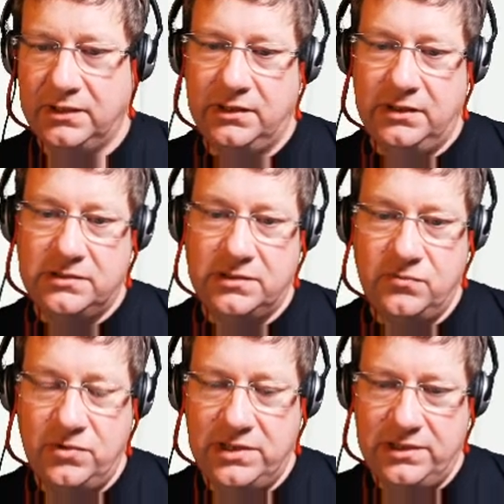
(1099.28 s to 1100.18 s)
So
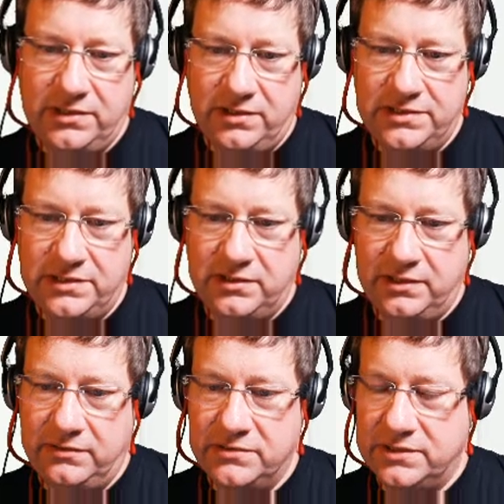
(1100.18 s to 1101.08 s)
really the idea
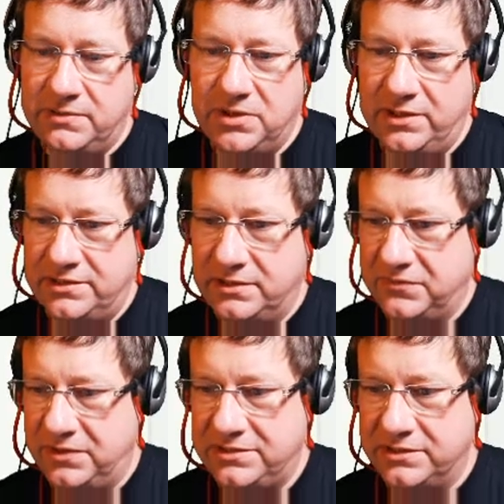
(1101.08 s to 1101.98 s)
here is they might end up
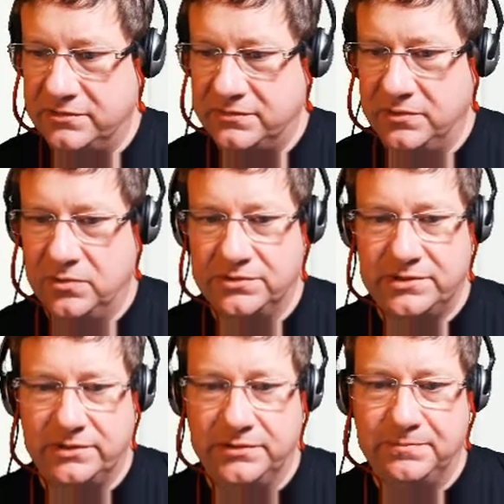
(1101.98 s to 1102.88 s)
fighting her if they want
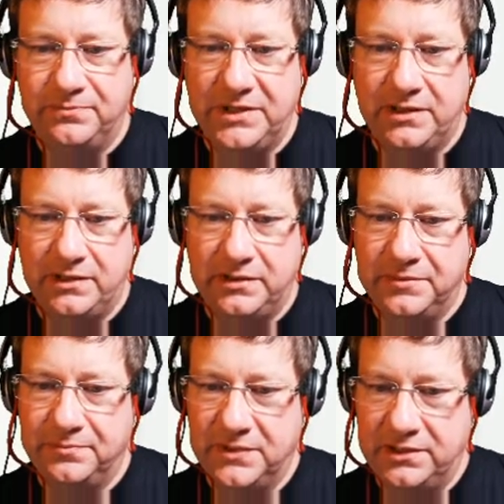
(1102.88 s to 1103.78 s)
to,
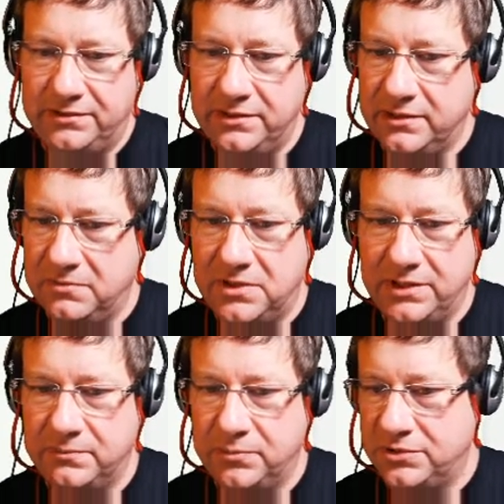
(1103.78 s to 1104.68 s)
and I think I
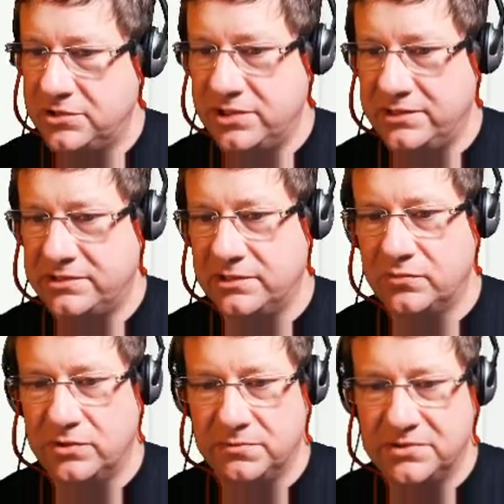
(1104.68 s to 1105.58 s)
might put a chest in the
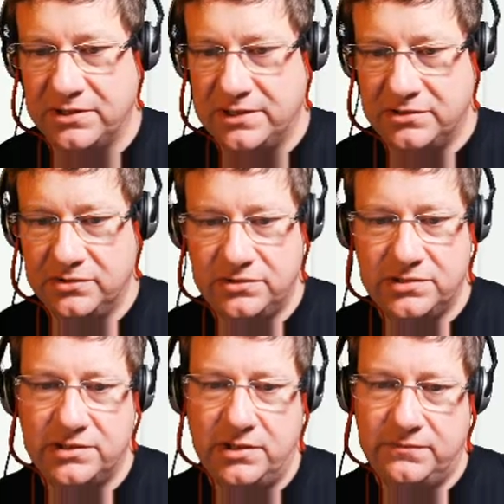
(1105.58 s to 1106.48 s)
room. So that's a good
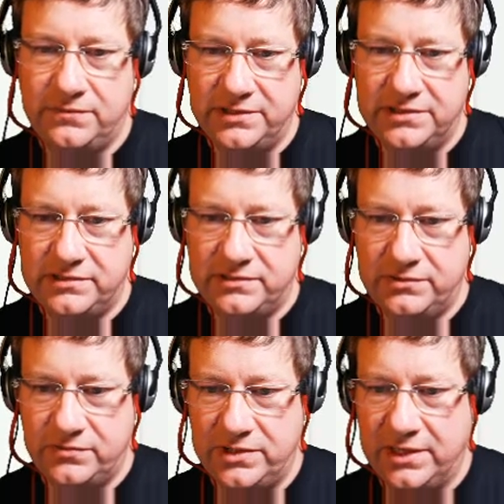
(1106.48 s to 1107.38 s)
start for this
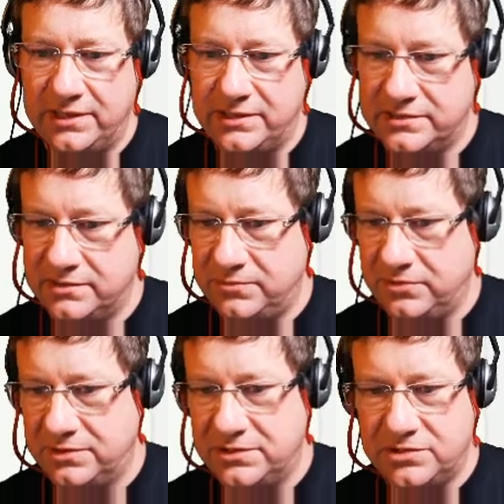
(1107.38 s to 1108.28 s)
3A, is to put an
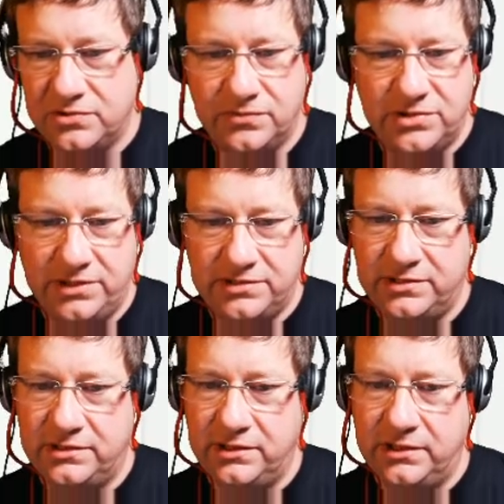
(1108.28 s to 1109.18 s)
additional chest in
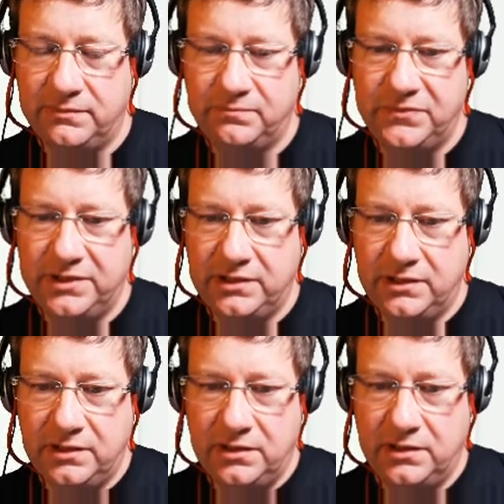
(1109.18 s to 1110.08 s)
here.
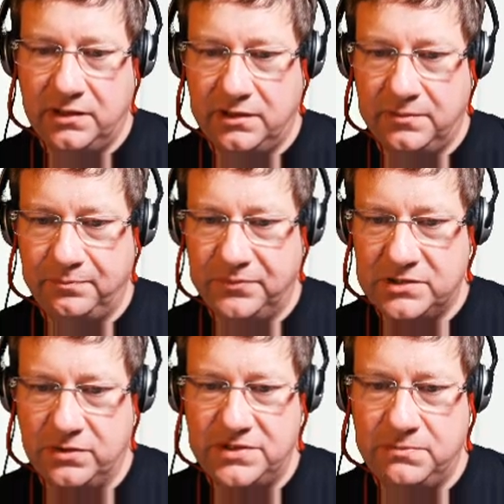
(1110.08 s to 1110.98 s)
So
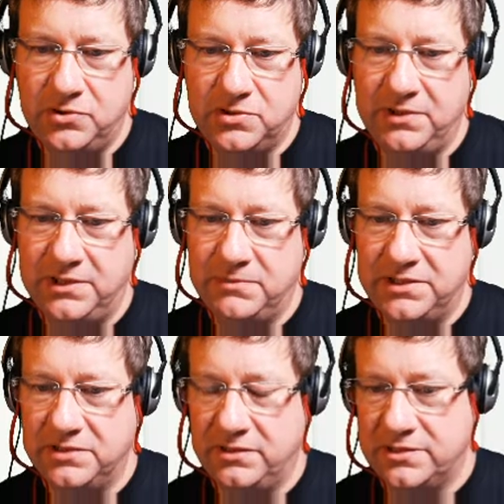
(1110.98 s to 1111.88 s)
I've said possible add a magic
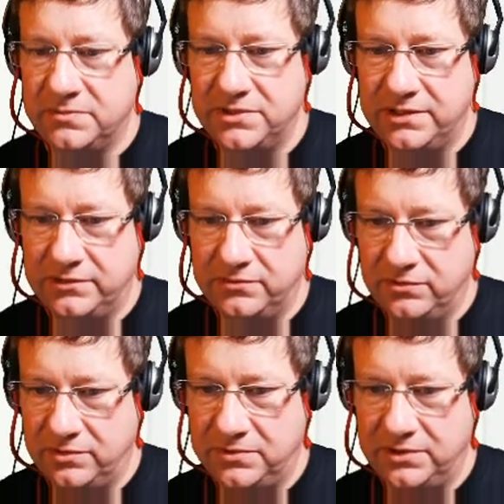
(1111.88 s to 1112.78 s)
item near her on her
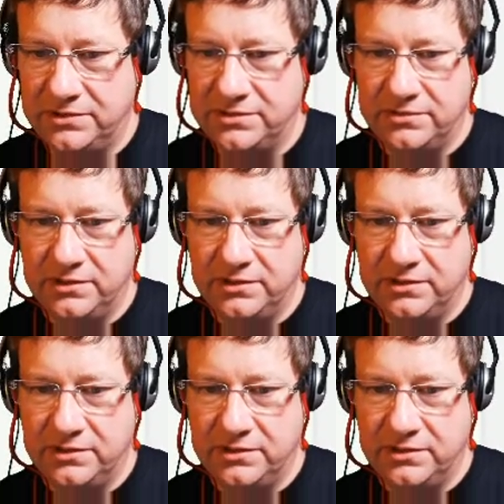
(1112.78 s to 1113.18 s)
person.